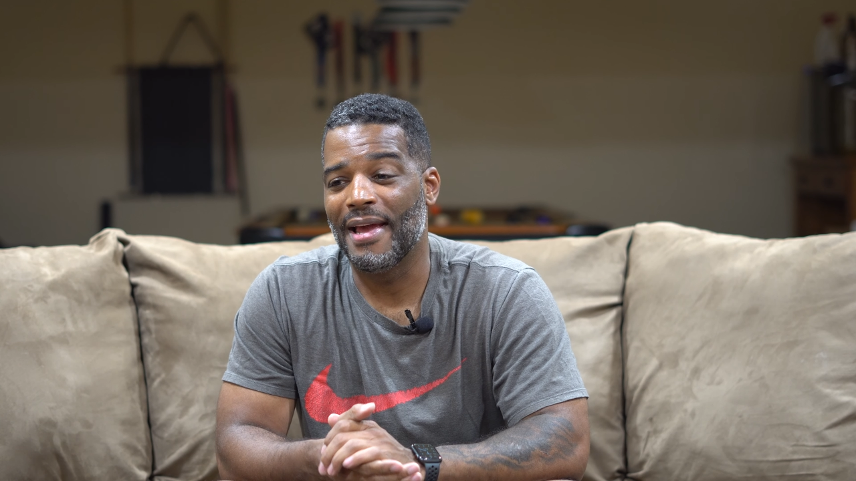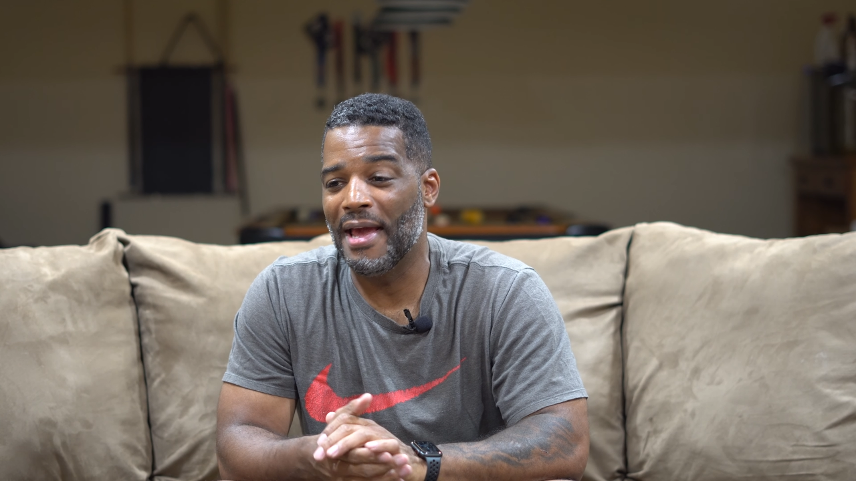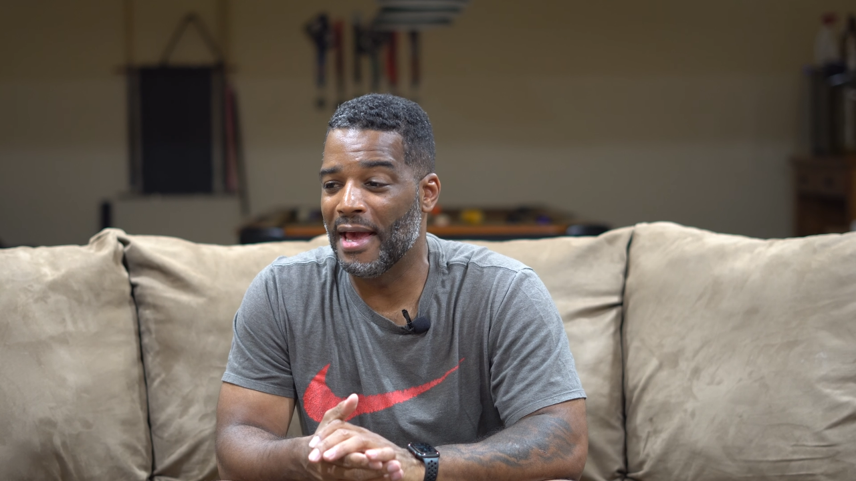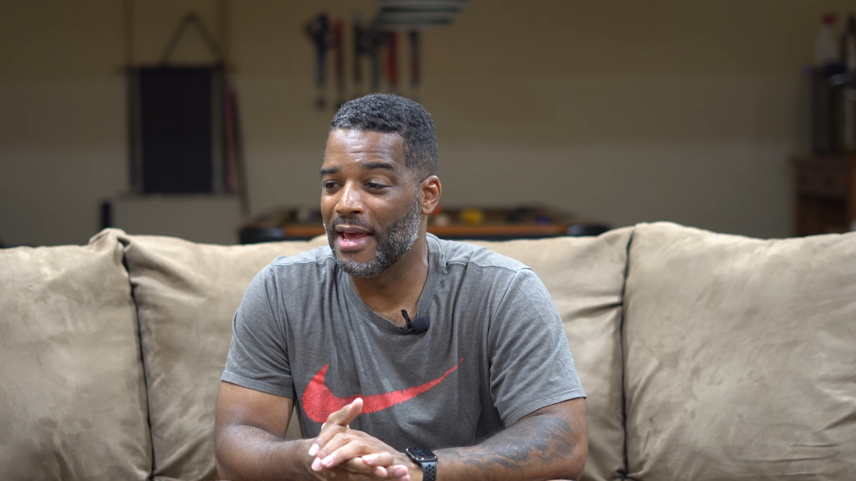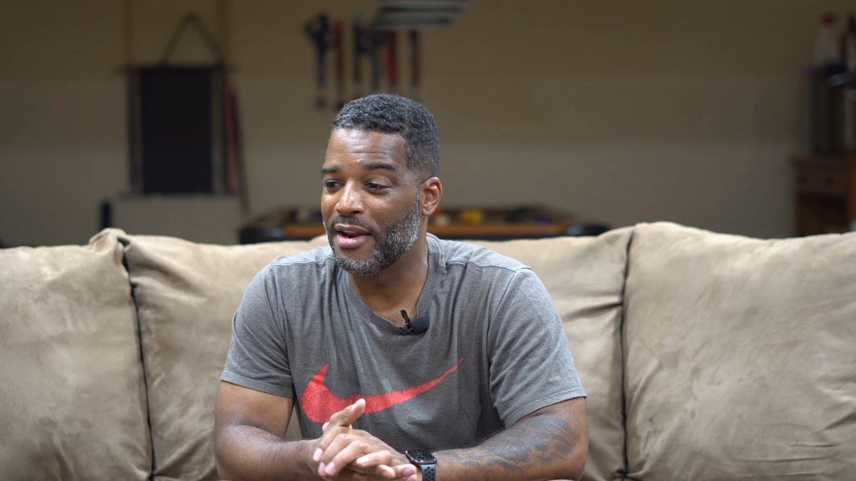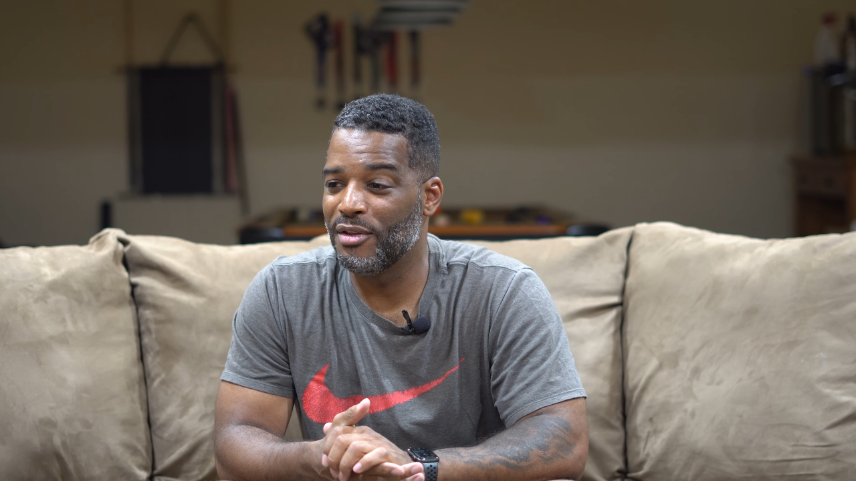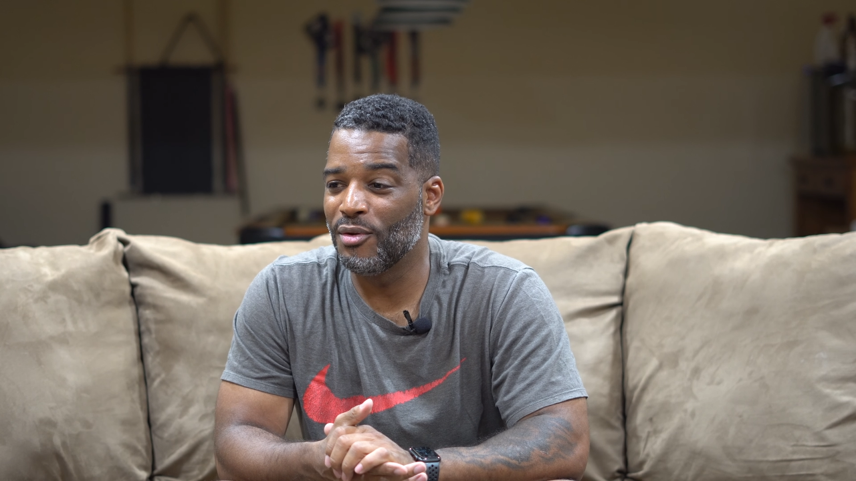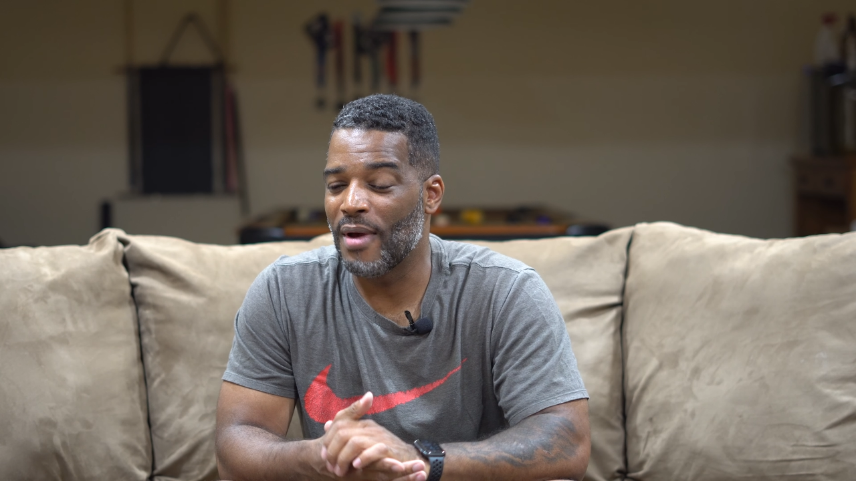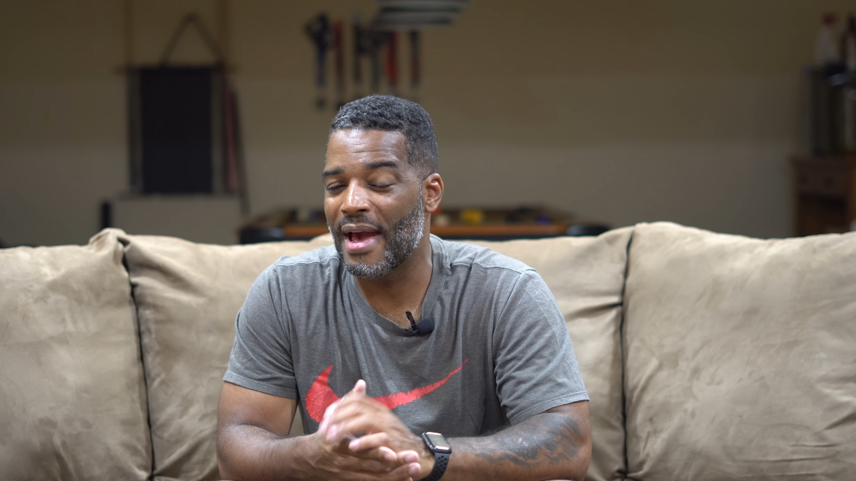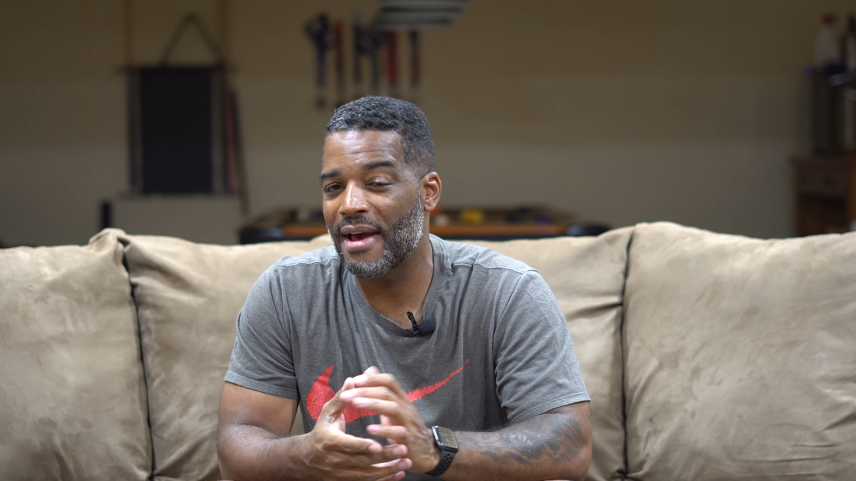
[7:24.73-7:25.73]
and
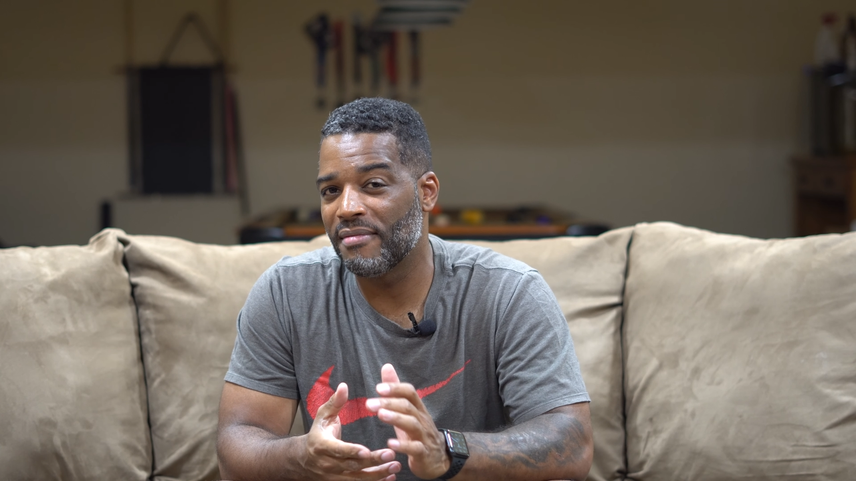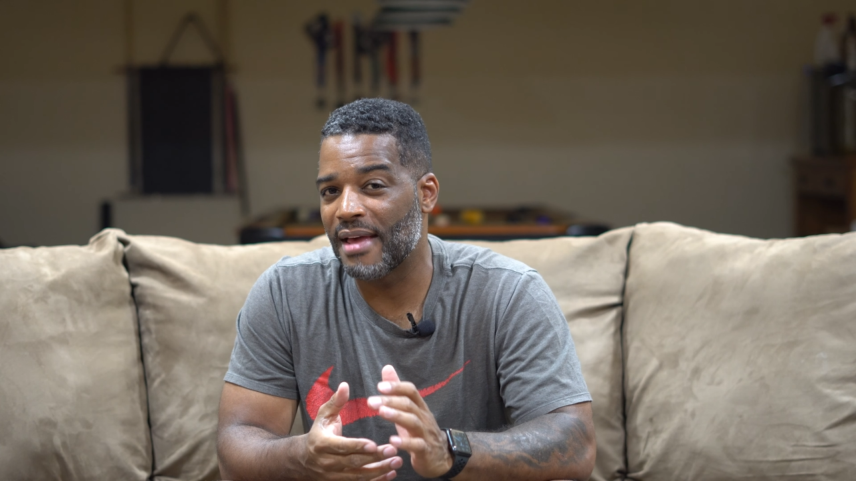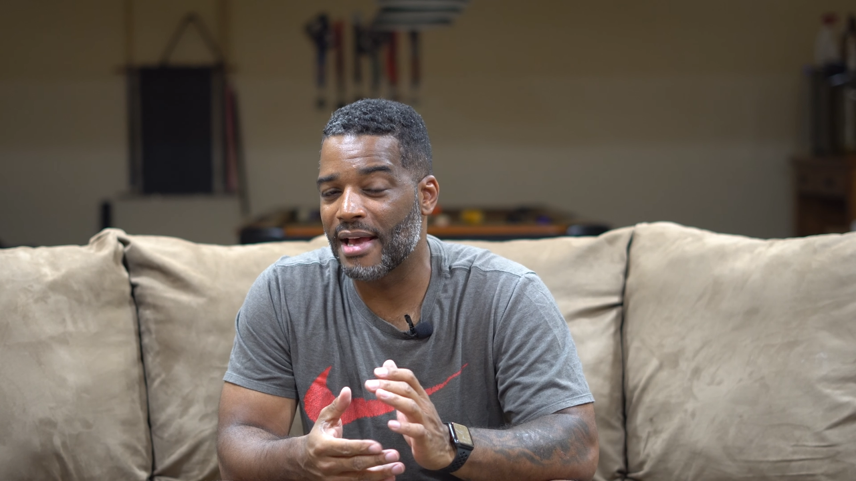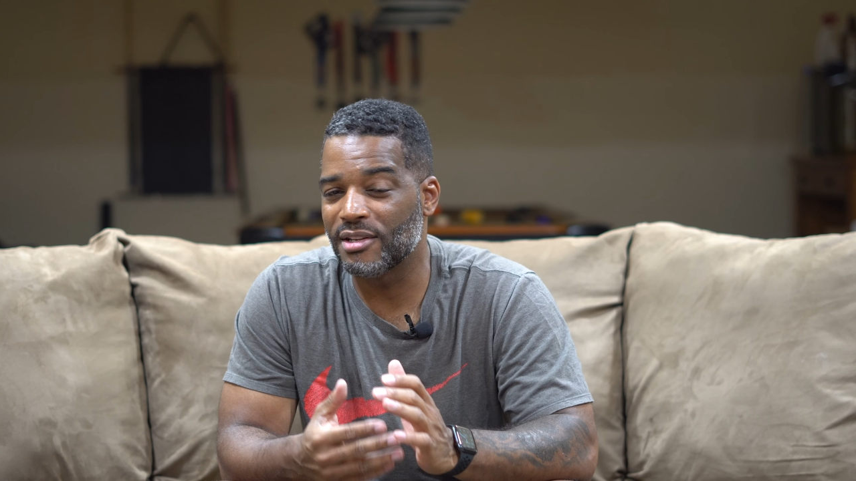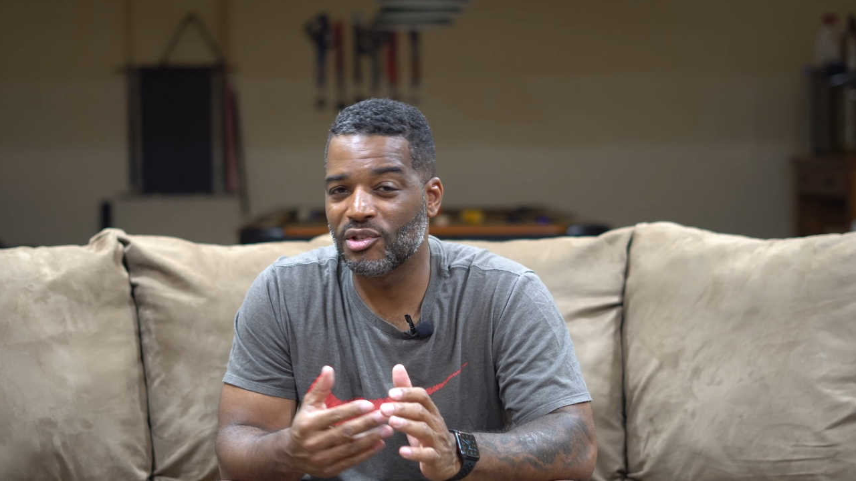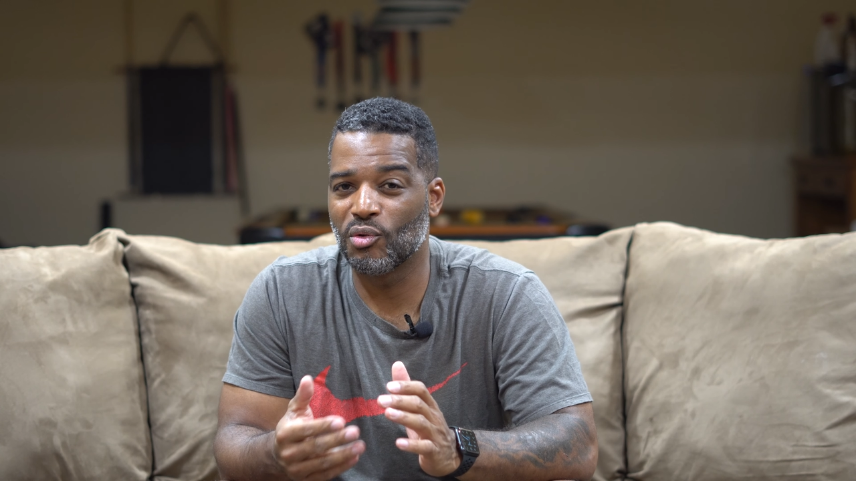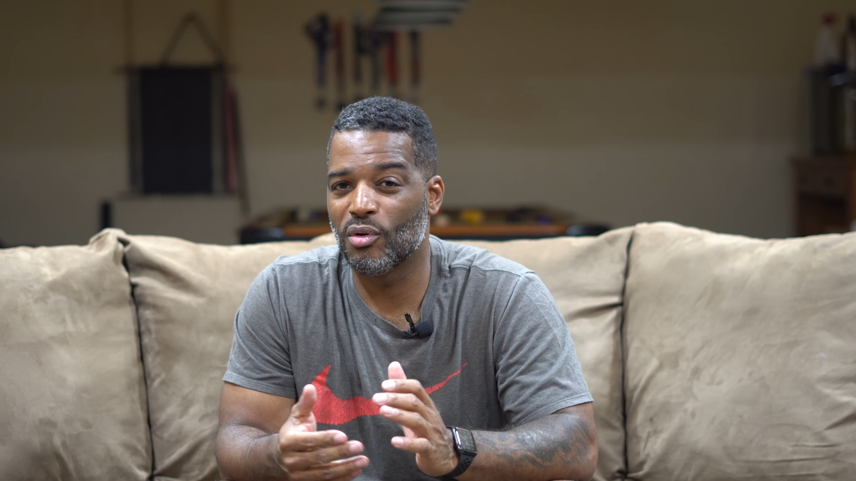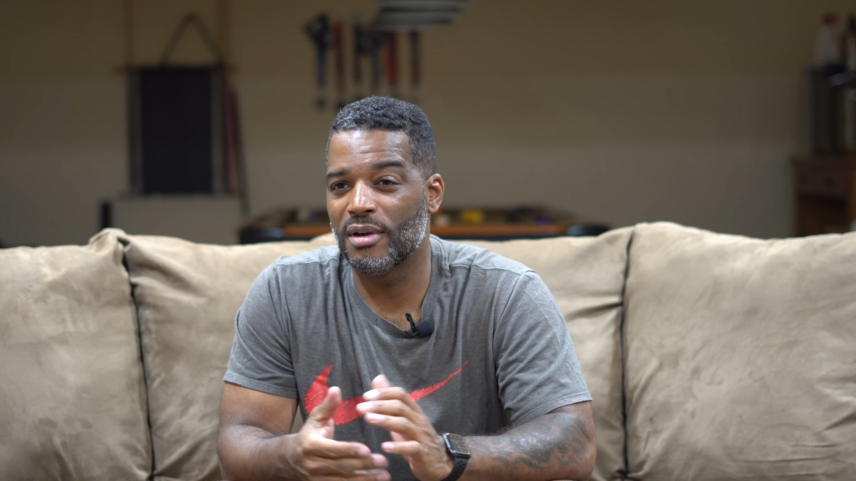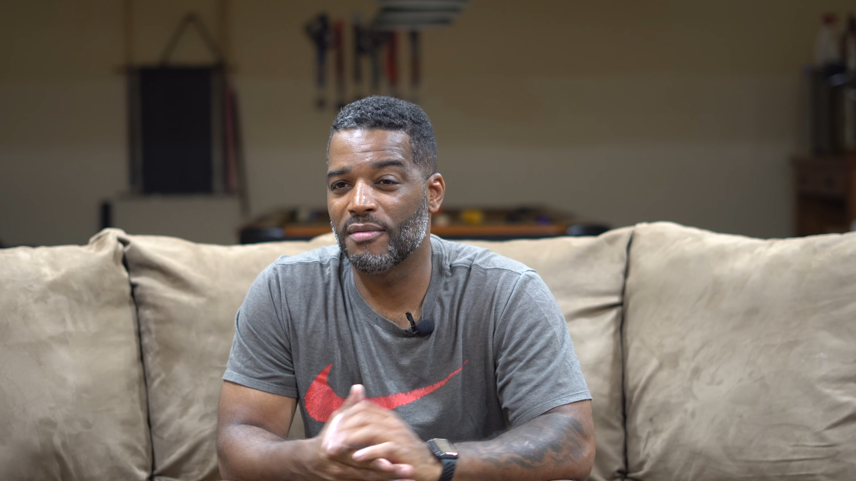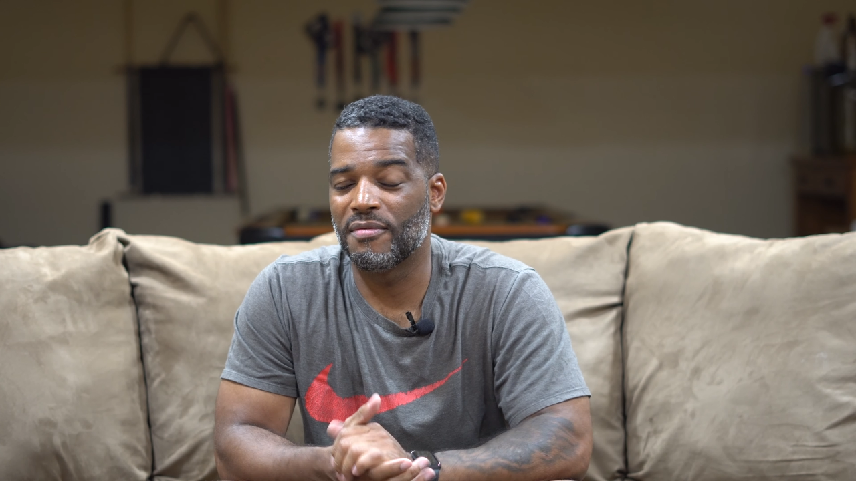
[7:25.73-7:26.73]
you have that
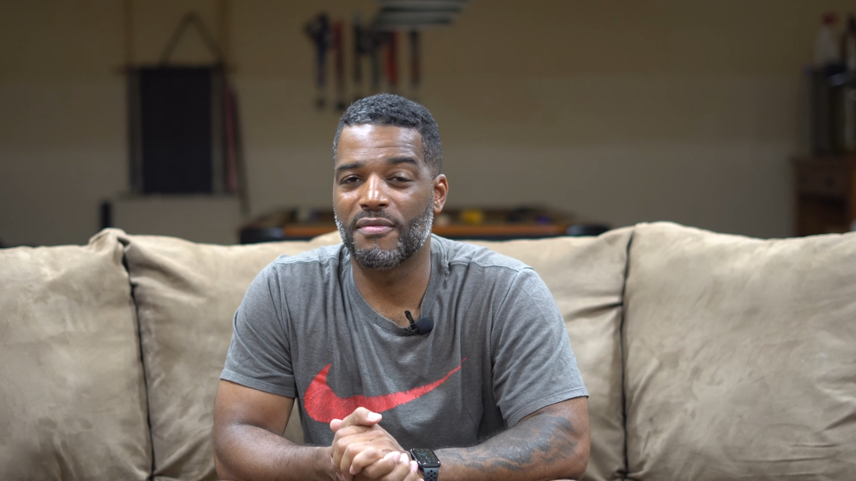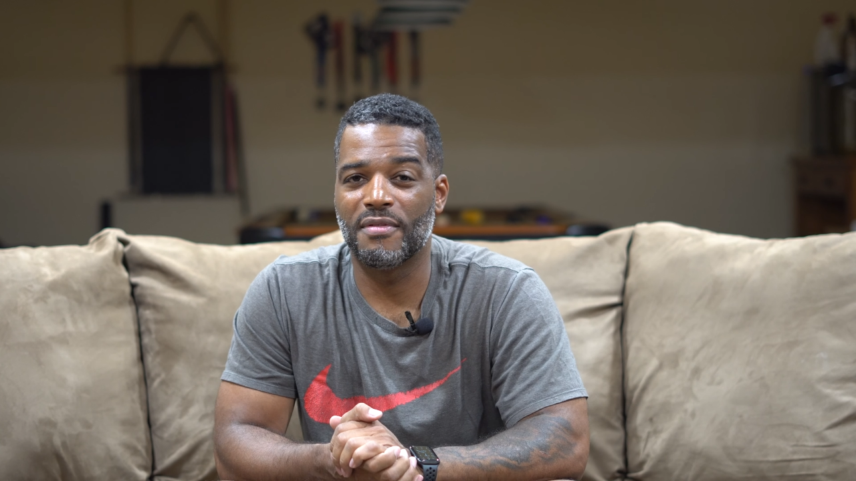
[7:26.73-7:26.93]
sort of